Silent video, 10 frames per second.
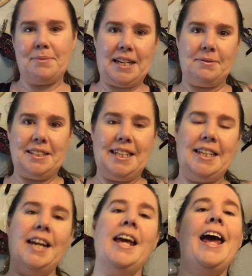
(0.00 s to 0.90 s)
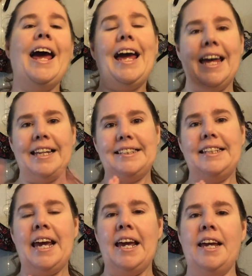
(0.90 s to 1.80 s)
My name is Tina, and
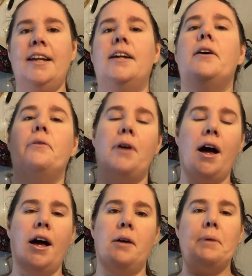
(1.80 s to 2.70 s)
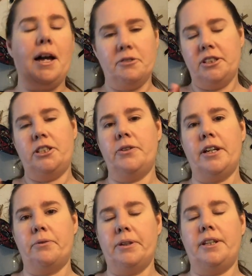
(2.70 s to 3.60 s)
today I'm just
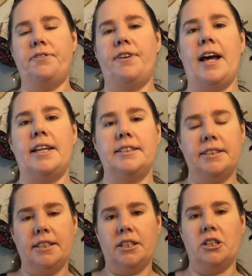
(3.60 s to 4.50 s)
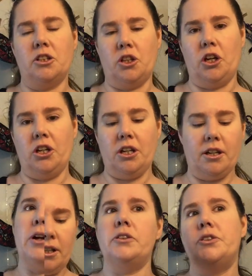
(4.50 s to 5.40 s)
doing a really fast look. We're
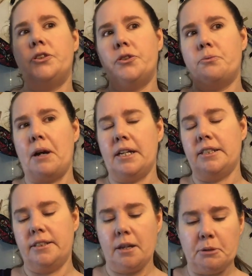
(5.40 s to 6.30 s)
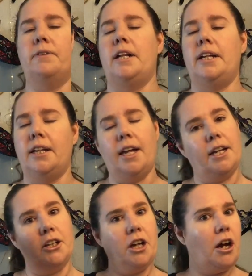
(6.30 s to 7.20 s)
going to do my summer ready
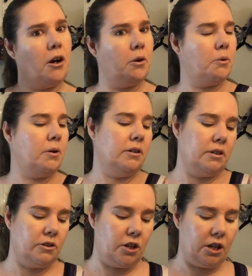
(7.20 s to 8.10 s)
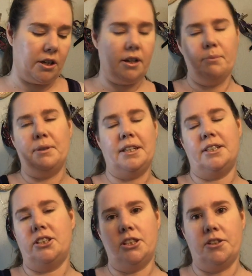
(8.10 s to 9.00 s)
and go look
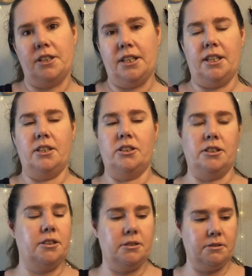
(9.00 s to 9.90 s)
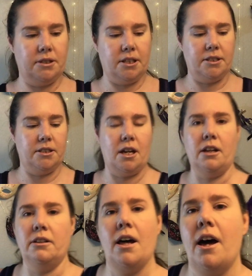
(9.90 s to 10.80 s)
because, you know, the heat just gets it
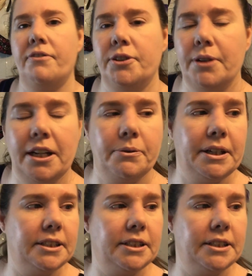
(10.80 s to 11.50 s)
all off you anyway.